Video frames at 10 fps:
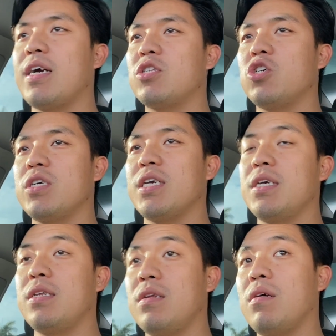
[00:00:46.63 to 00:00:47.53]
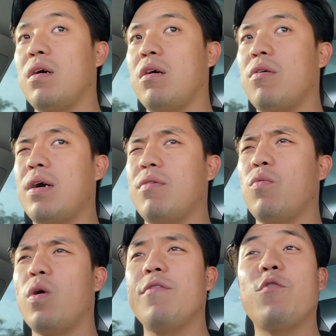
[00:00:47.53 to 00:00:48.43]
I took in around
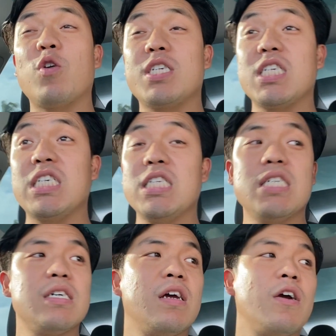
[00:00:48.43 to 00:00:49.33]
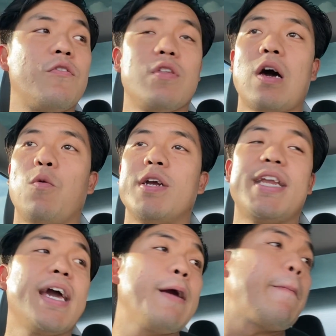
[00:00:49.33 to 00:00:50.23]
$114 for that one
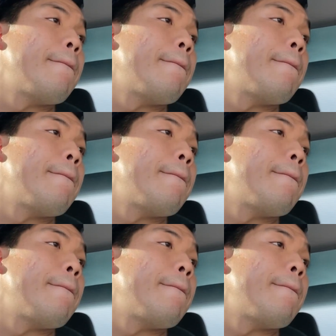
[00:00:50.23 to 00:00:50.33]
day.